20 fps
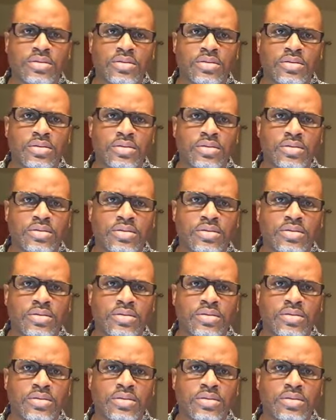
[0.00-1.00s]

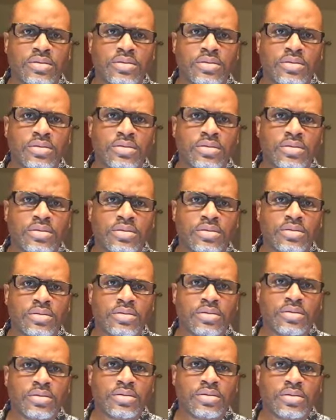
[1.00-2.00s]

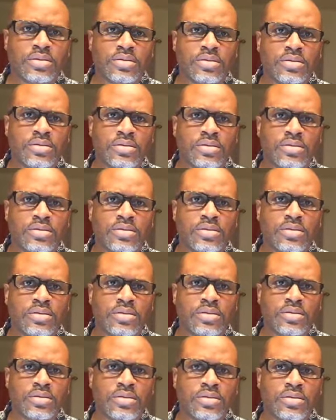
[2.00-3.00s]

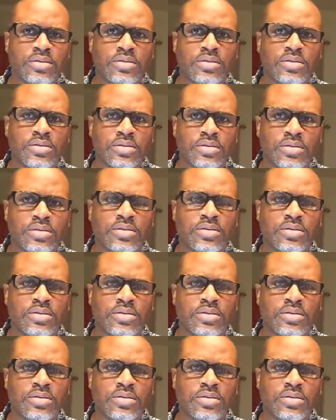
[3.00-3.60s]
The person shown says nothing.